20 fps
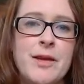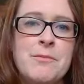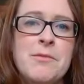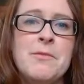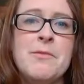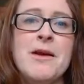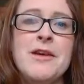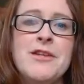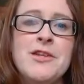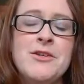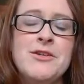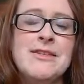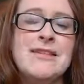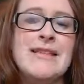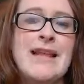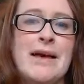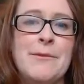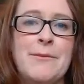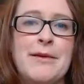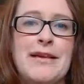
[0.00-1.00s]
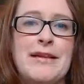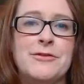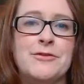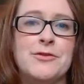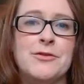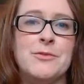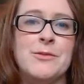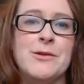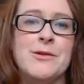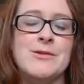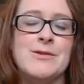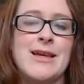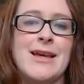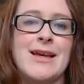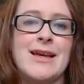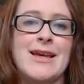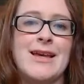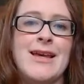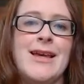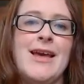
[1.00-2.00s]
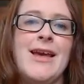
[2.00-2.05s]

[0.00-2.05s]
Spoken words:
But by using that meaningful music,